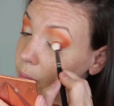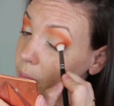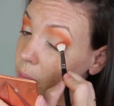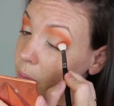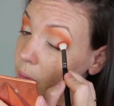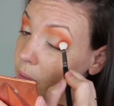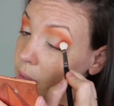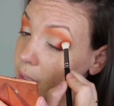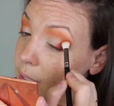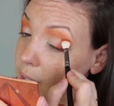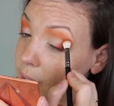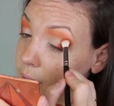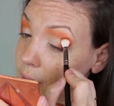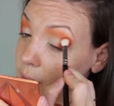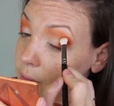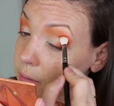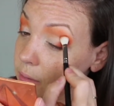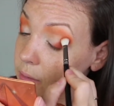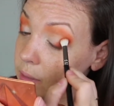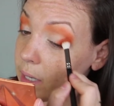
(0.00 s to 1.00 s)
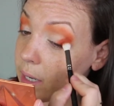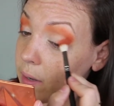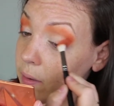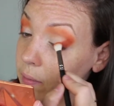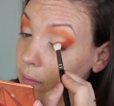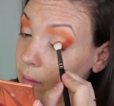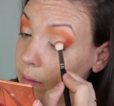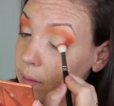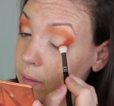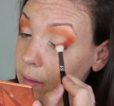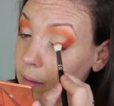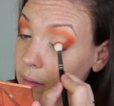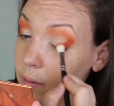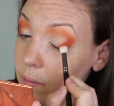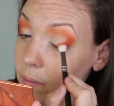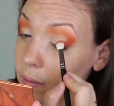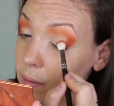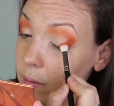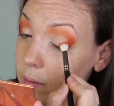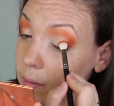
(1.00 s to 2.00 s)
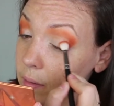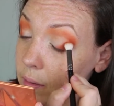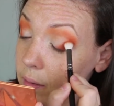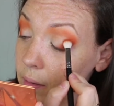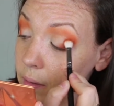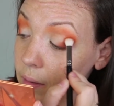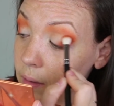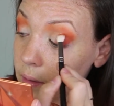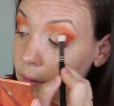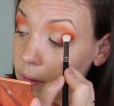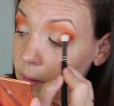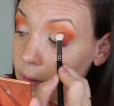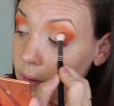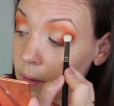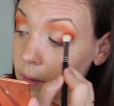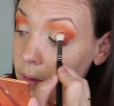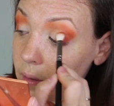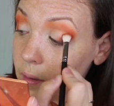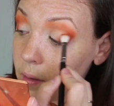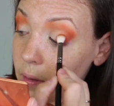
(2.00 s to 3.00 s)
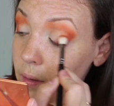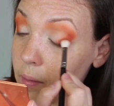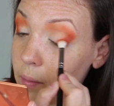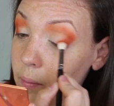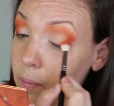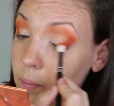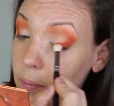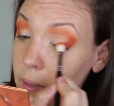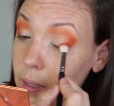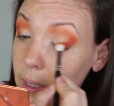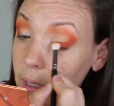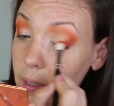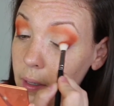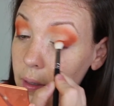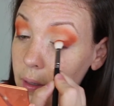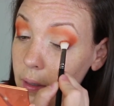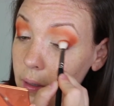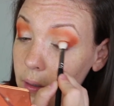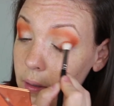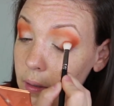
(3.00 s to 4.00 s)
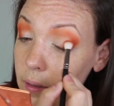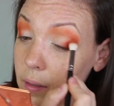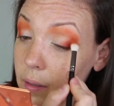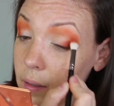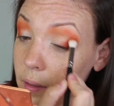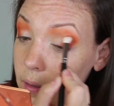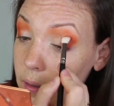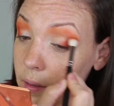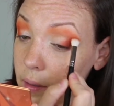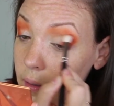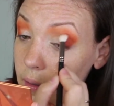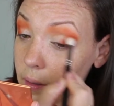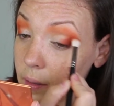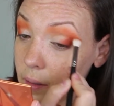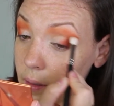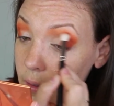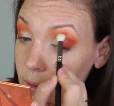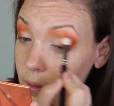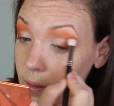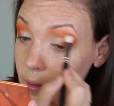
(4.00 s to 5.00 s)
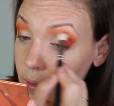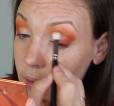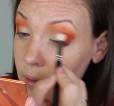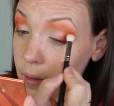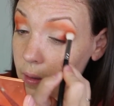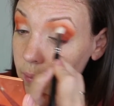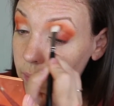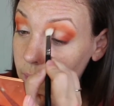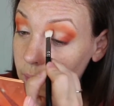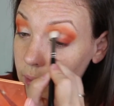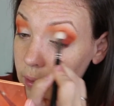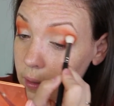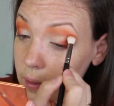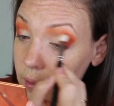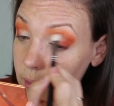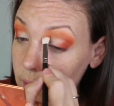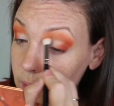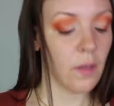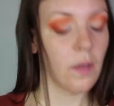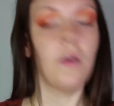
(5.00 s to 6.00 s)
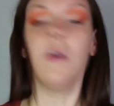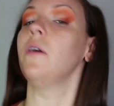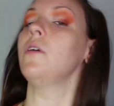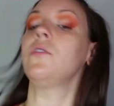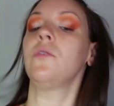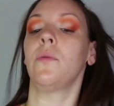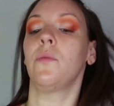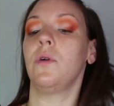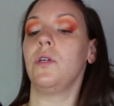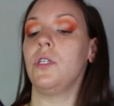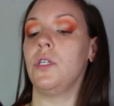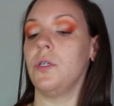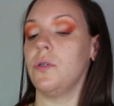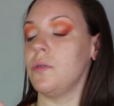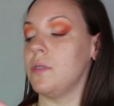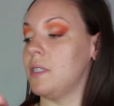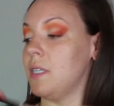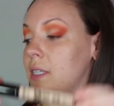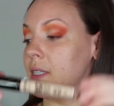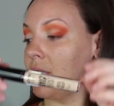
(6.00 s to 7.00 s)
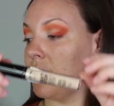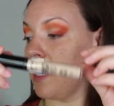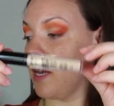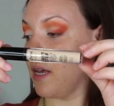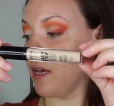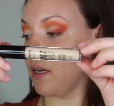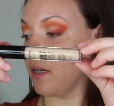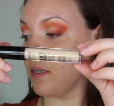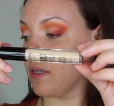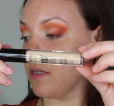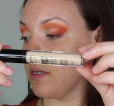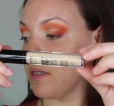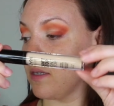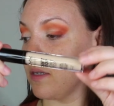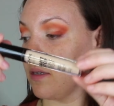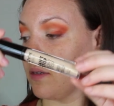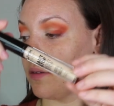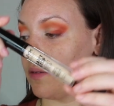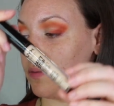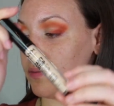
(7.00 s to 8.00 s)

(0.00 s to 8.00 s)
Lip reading: Putting that color down and then you can blend it in. So I'm going to use this NYX